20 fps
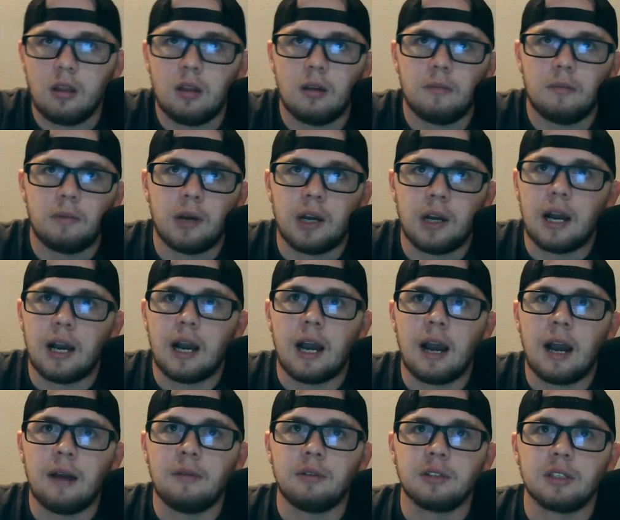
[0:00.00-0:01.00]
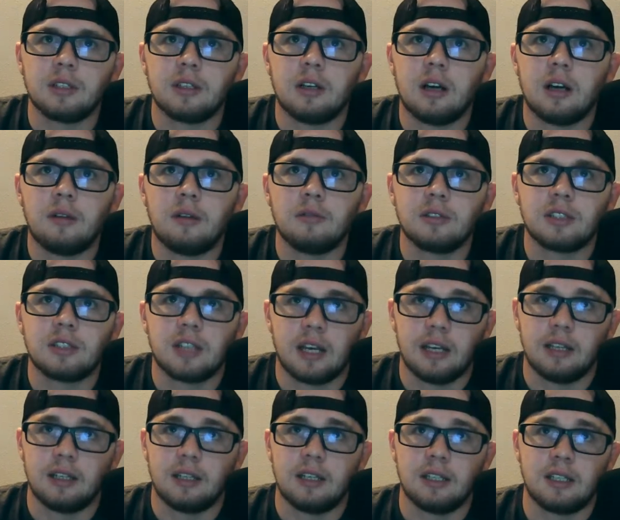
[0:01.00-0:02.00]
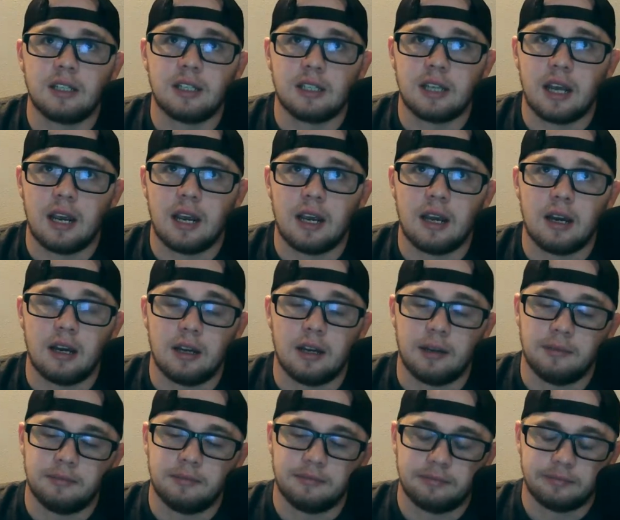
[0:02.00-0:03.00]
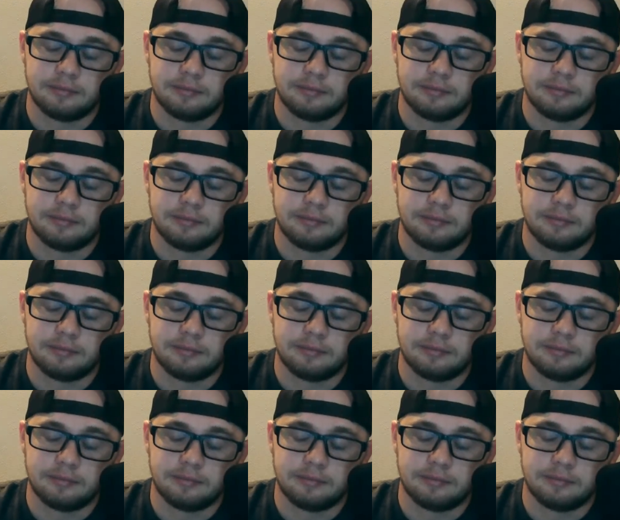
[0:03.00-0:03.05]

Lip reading: but I will say this is a